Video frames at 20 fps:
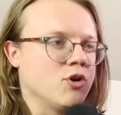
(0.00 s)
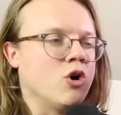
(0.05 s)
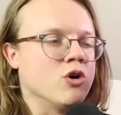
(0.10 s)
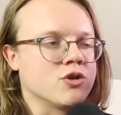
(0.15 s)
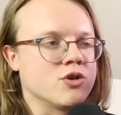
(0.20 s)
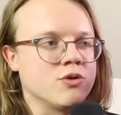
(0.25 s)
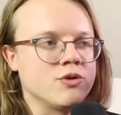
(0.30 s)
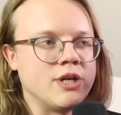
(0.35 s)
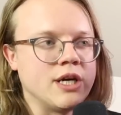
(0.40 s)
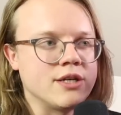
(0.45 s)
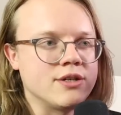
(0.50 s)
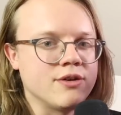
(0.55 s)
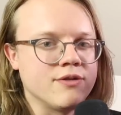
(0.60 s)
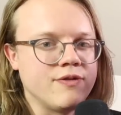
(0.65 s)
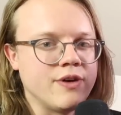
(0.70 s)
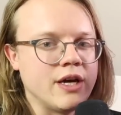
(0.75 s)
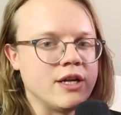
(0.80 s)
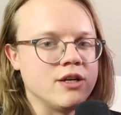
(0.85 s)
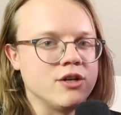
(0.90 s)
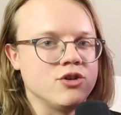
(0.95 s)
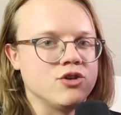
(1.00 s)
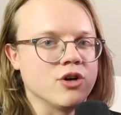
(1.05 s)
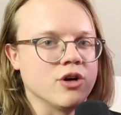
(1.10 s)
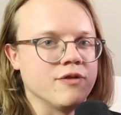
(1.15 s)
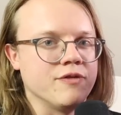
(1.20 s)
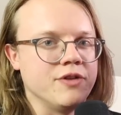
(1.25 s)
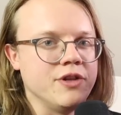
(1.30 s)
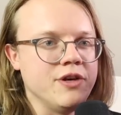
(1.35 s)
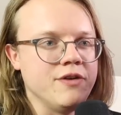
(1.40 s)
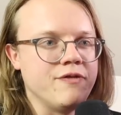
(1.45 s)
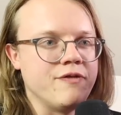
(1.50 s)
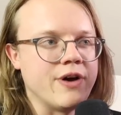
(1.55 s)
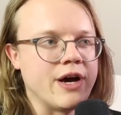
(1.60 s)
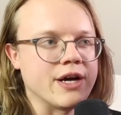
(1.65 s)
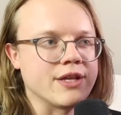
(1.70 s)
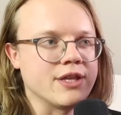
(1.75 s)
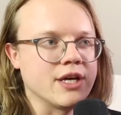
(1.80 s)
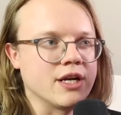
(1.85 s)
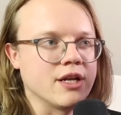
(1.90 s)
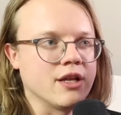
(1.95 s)
Also takes advantage of the
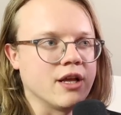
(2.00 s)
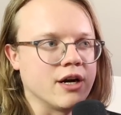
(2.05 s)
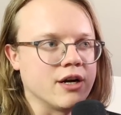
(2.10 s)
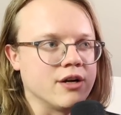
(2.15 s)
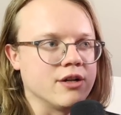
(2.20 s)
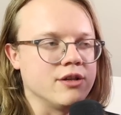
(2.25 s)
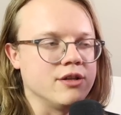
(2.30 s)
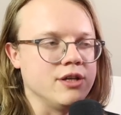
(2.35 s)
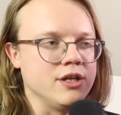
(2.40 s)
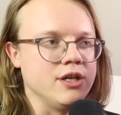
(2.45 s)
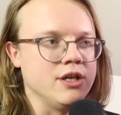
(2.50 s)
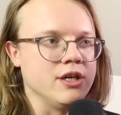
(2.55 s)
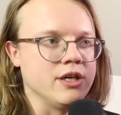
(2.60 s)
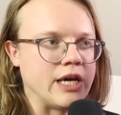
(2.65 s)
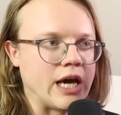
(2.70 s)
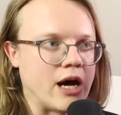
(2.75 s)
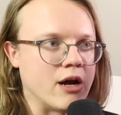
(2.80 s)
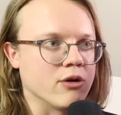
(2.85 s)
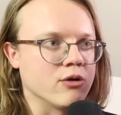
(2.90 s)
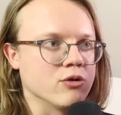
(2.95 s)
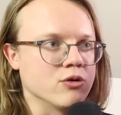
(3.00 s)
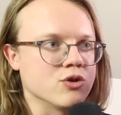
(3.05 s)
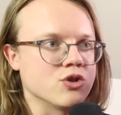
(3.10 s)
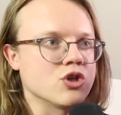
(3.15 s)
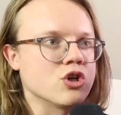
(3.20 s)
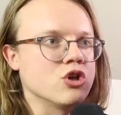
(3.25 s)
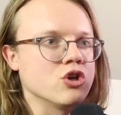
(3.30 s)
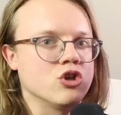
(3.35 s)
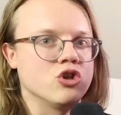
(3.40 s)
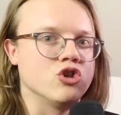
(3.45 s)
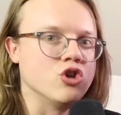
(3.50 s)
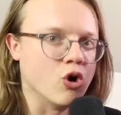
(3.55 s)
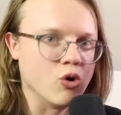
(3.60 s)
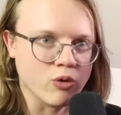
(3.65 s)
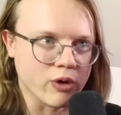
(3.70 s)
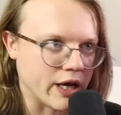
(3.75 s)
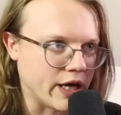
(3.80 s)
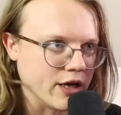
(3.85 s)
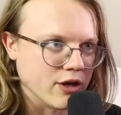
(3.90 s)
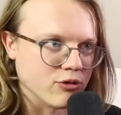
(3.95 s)
fact that a lot of the counters
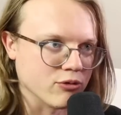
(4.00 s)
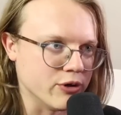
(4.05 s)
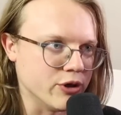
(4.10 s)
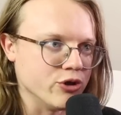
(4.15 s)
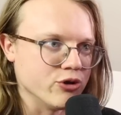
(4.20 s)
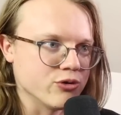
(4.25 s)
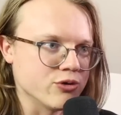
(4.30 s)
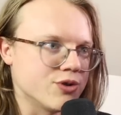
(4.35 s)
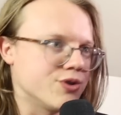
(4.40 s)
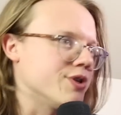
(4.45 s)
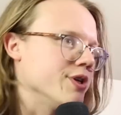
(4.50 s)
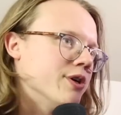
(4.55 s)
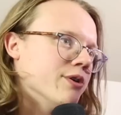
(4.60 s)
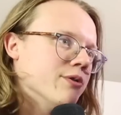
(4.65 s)
don't hit creatures too.